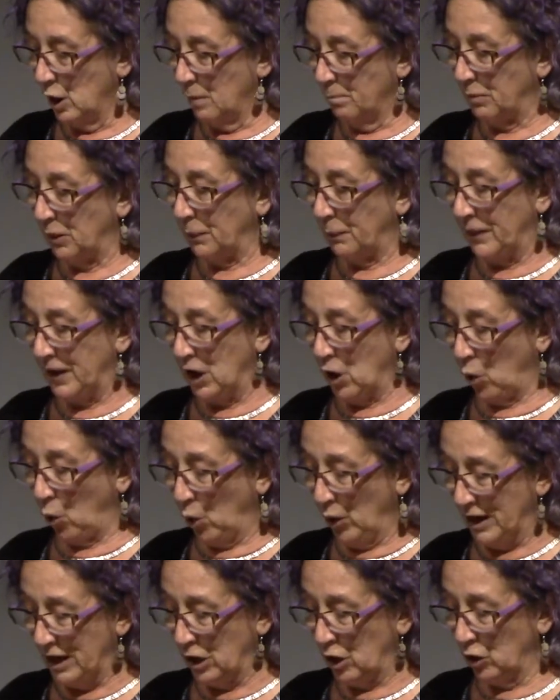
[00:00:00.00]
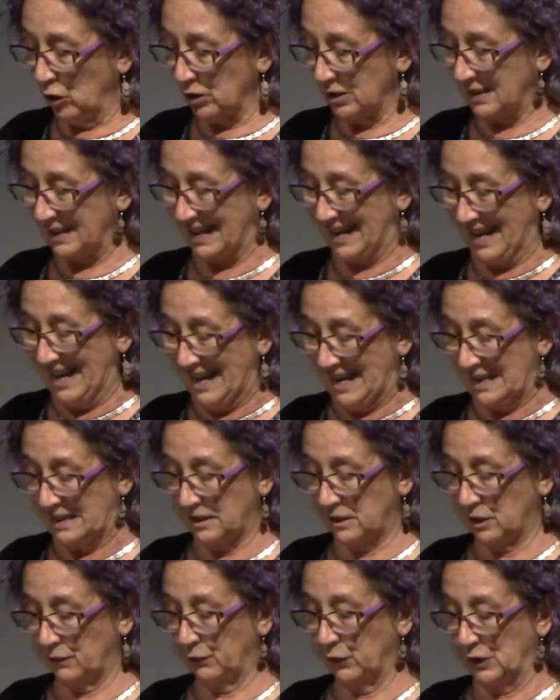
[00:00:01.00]
But the oikos
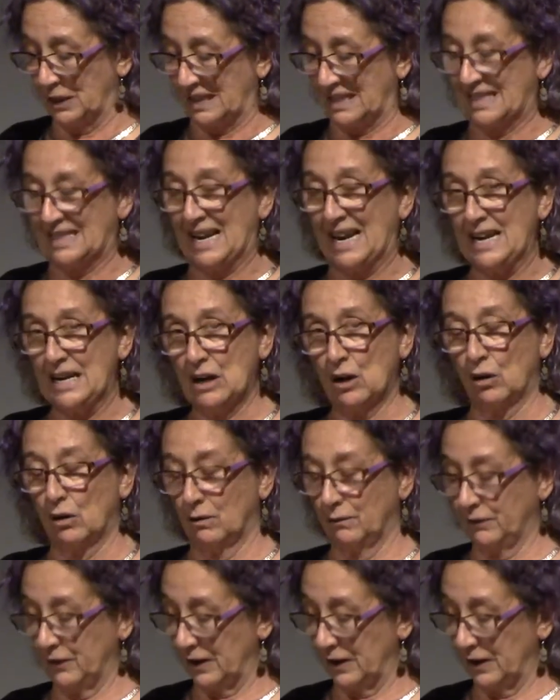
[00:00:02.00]
is for the sake of,